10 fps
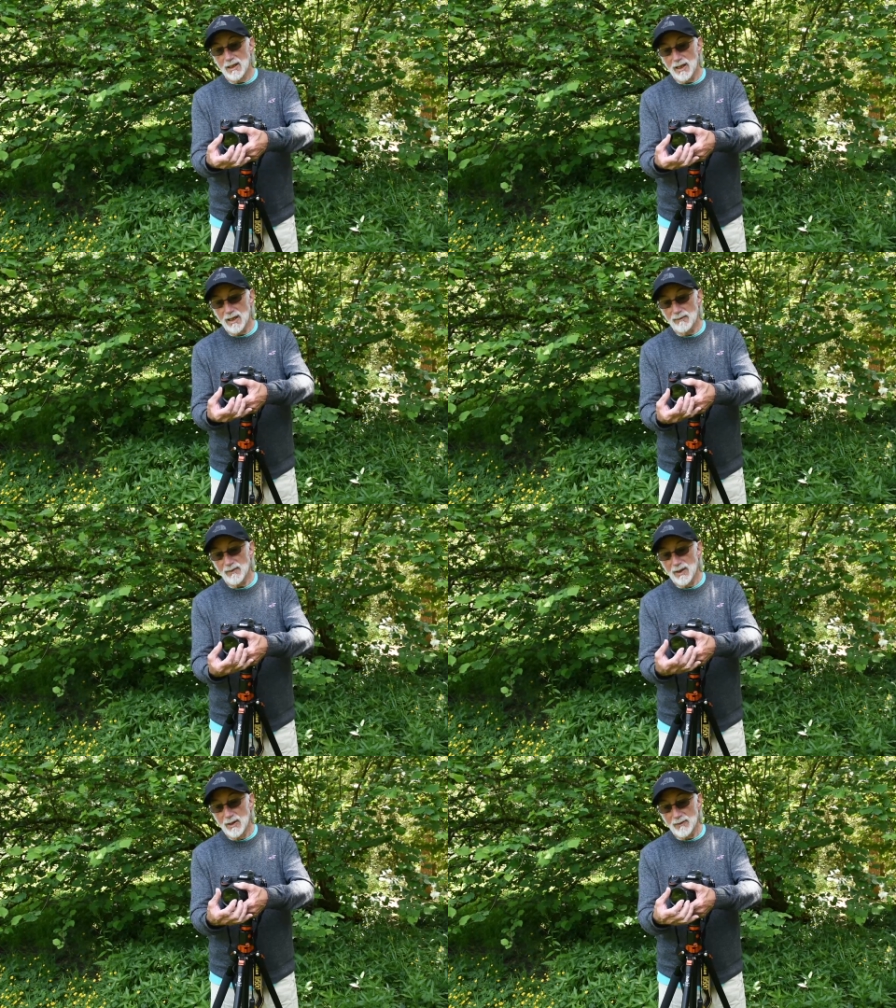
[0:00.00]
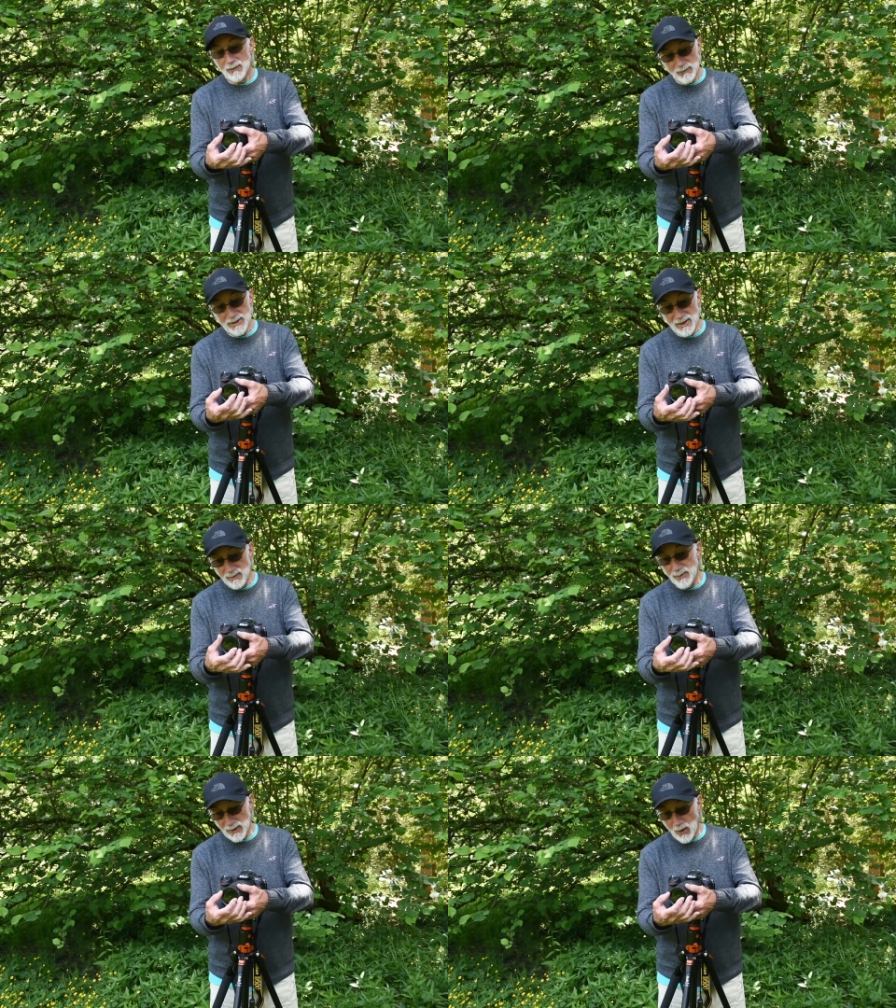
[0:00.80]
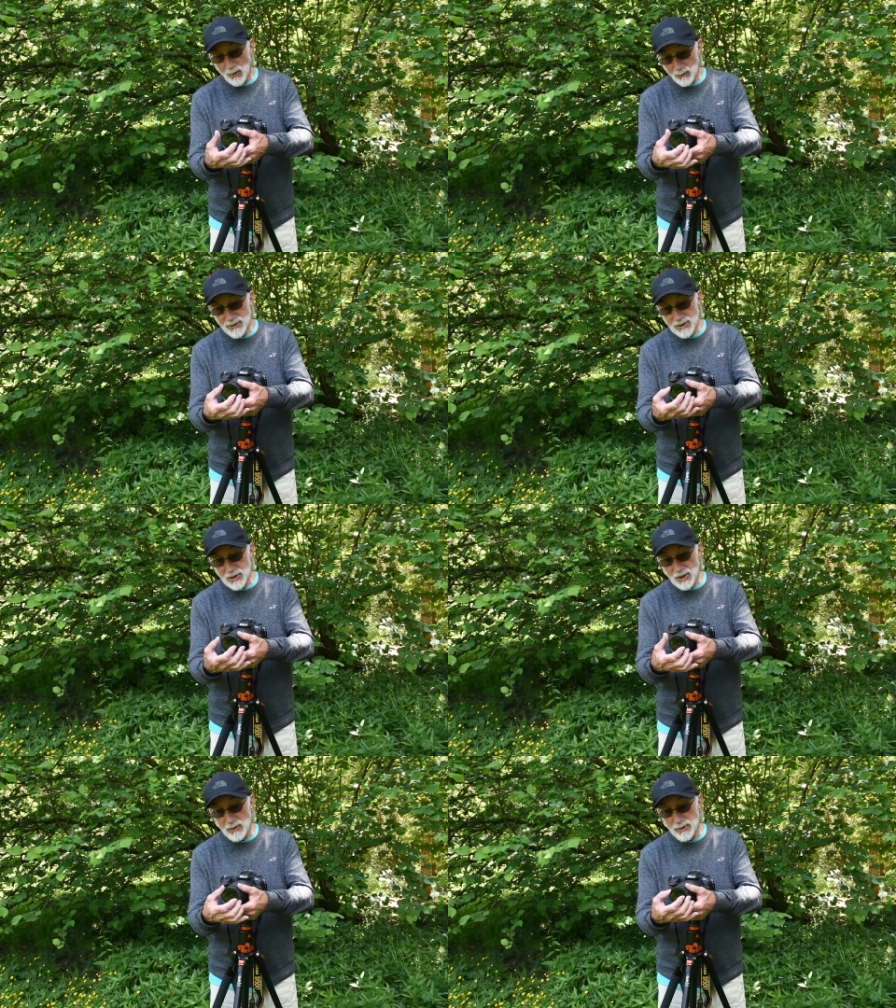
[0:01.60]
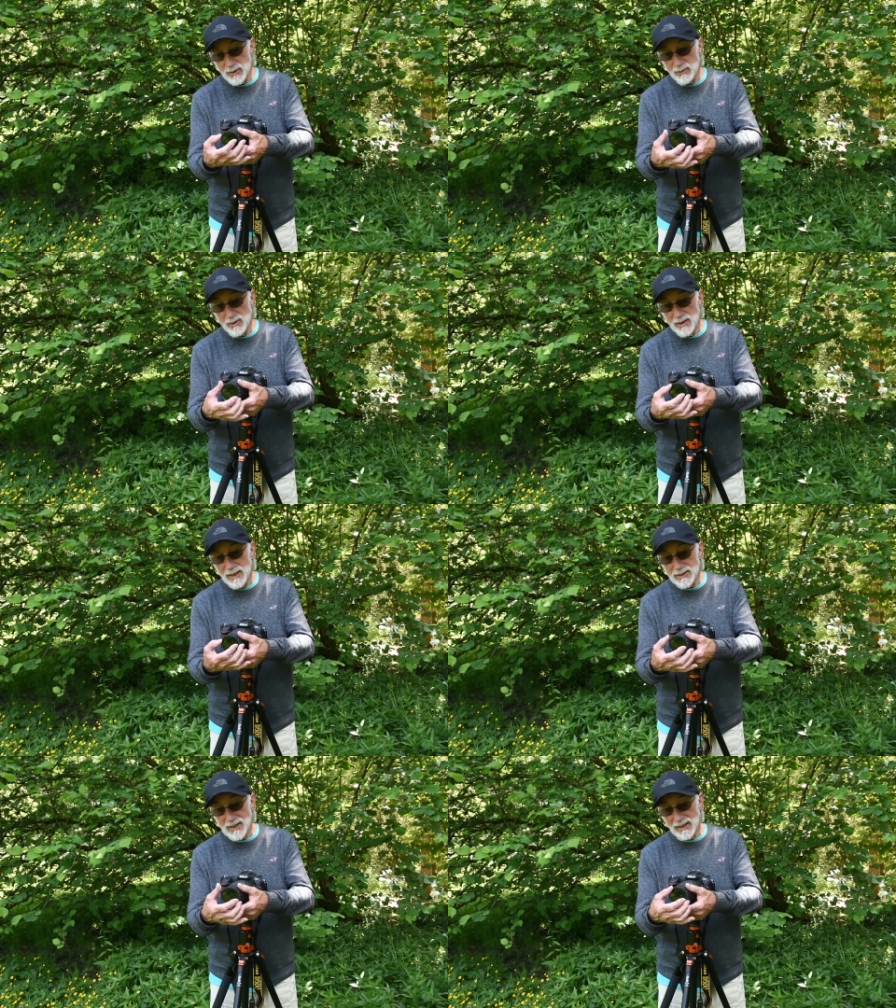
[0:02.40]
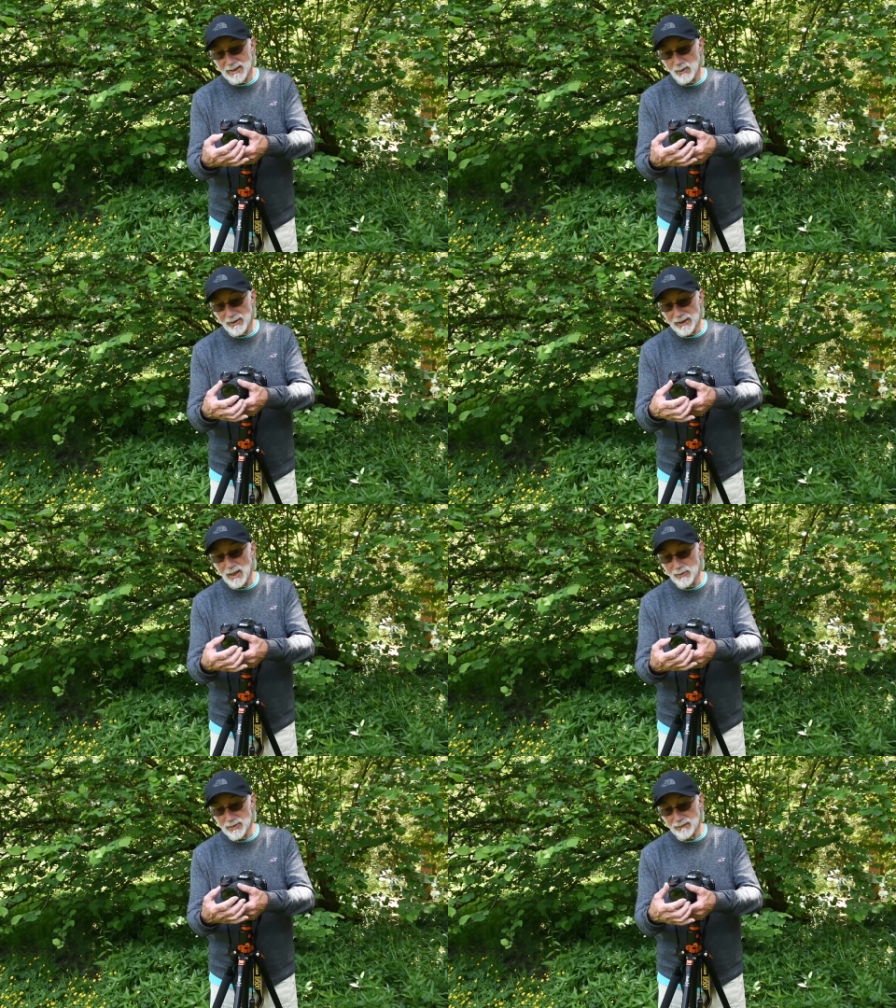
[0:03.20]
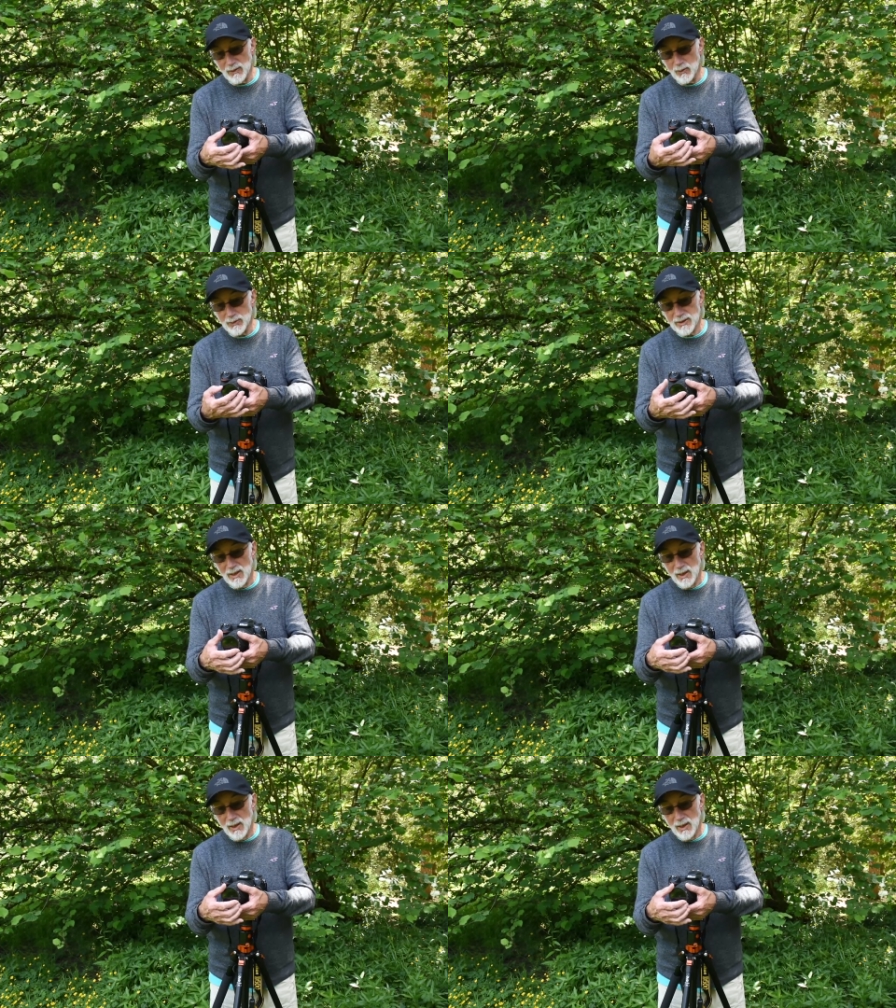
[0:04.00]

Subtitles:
the reason I put it on was to show you exactly where it goes, of course,